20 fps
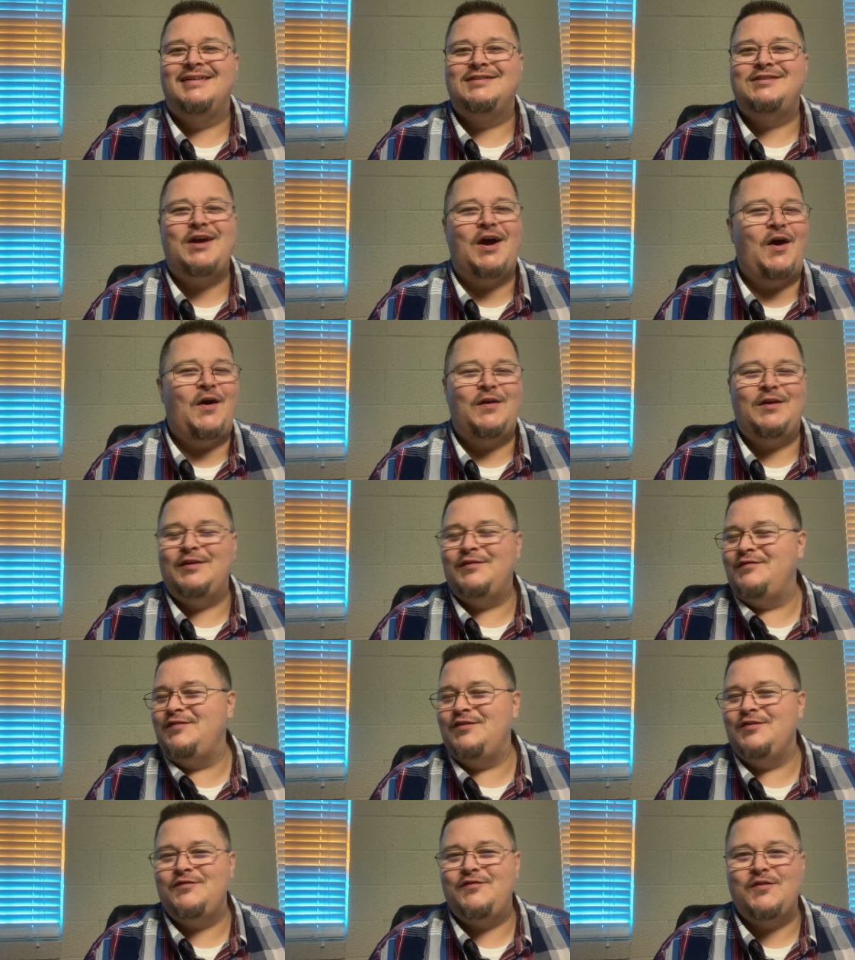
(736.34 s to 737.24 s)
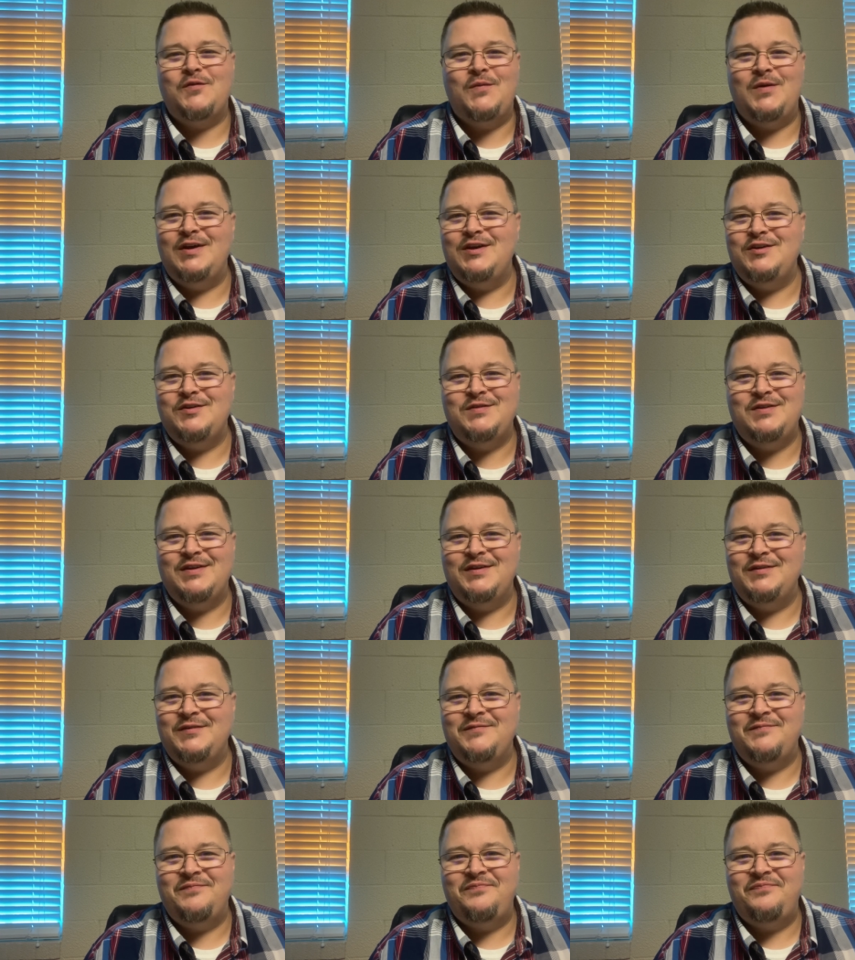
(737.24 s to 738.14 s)
to all of you for what you
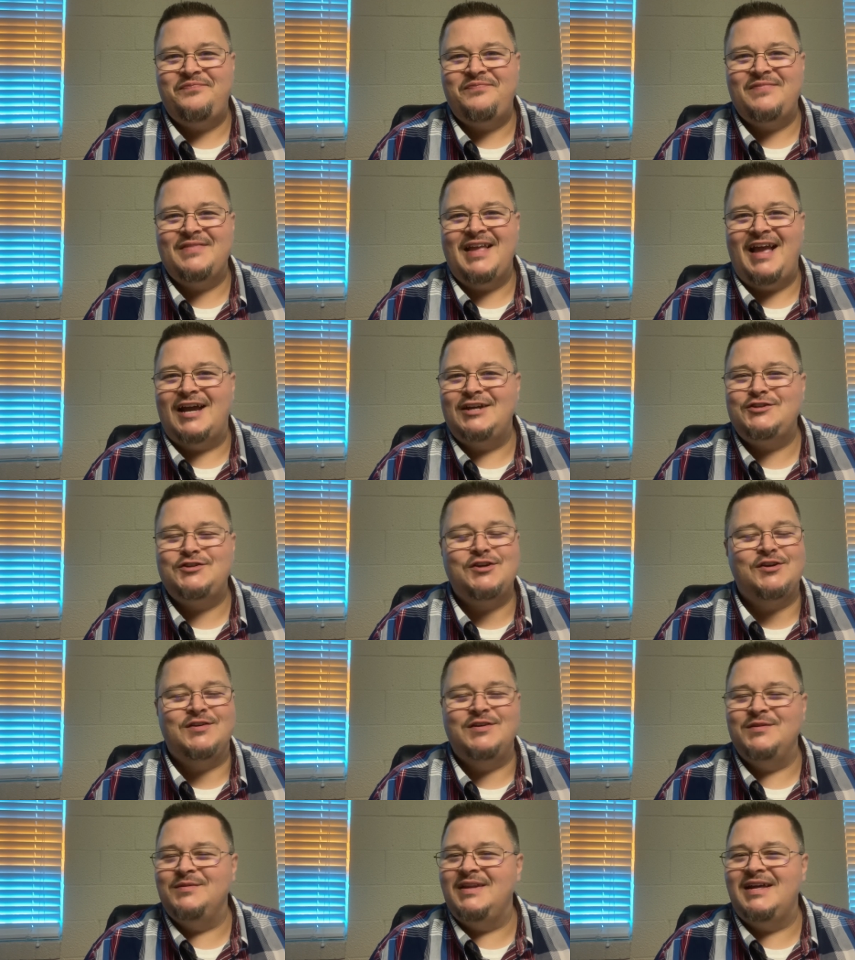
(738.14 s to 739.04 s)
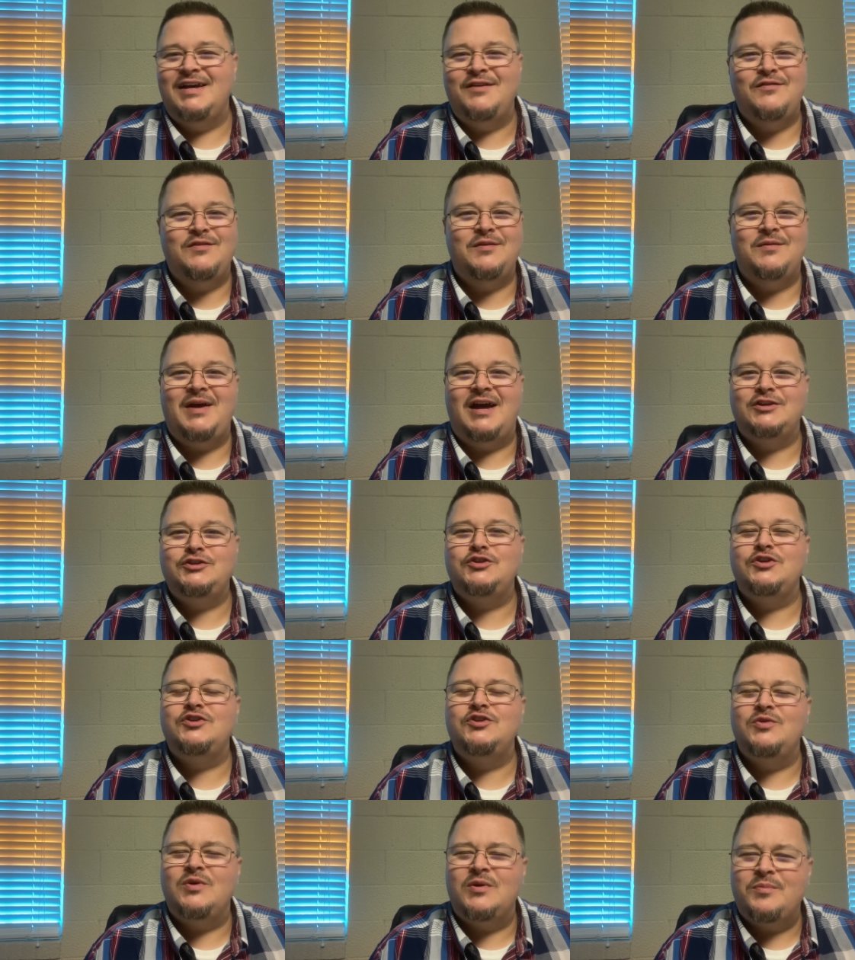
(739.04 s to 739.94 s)
do. I sure do love you. I
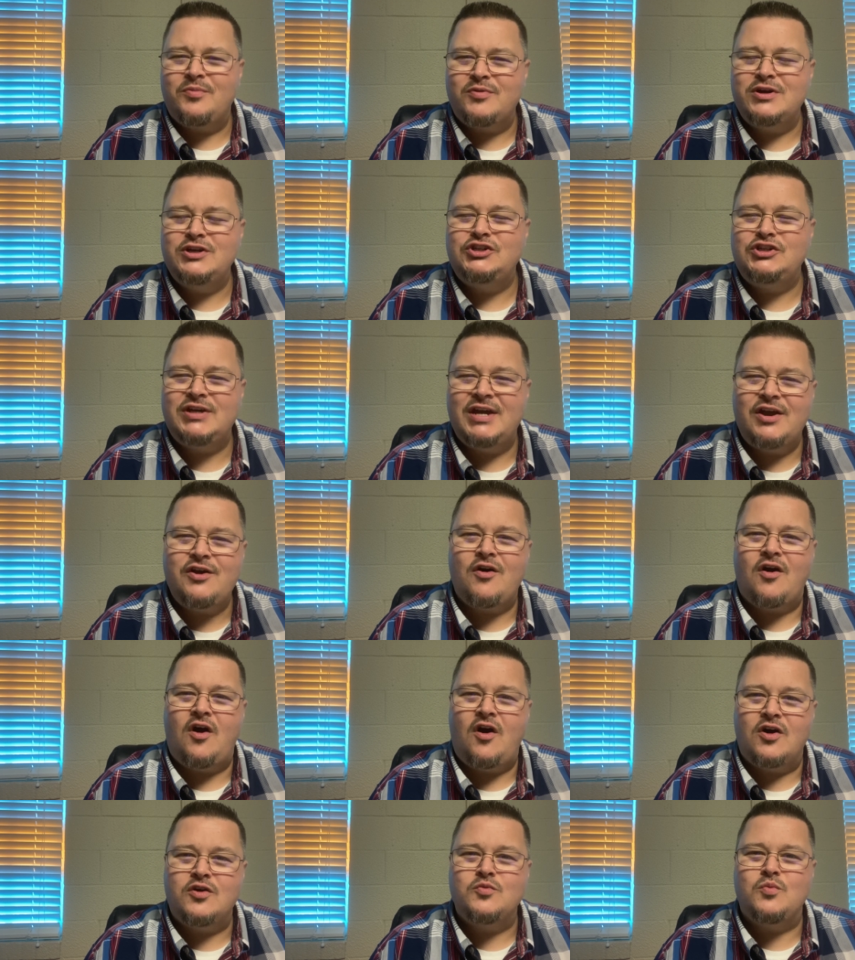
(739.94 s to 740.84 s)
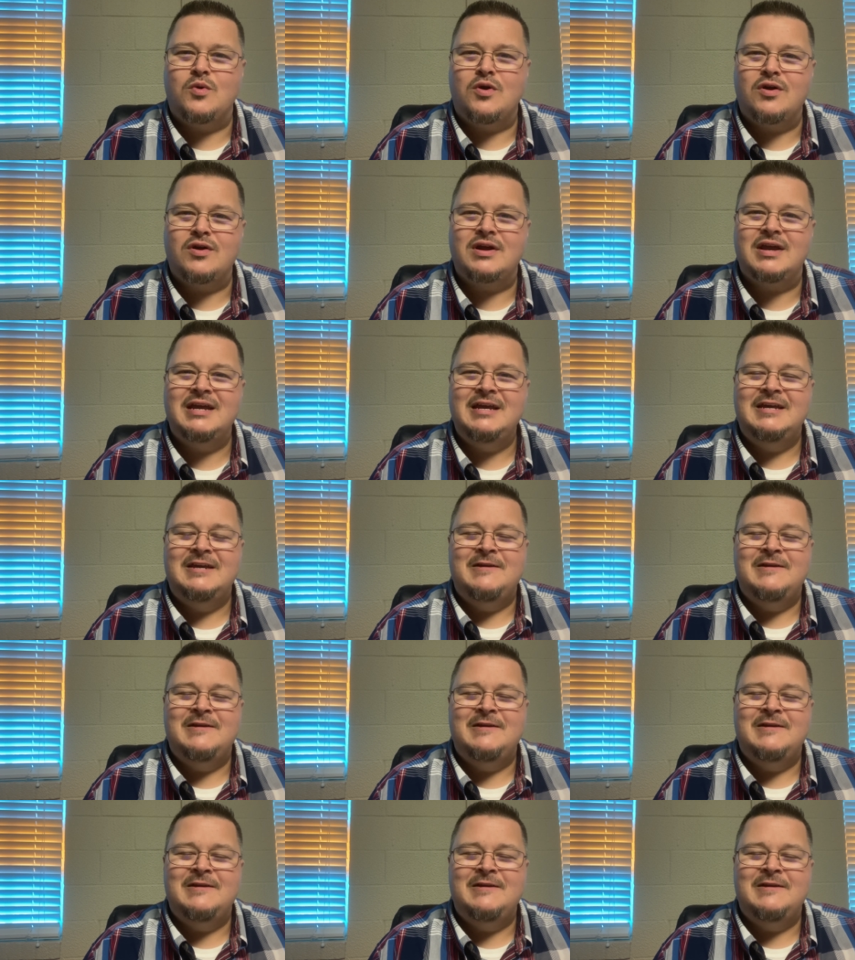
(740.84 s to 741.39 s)
sure do appreciate your hard work.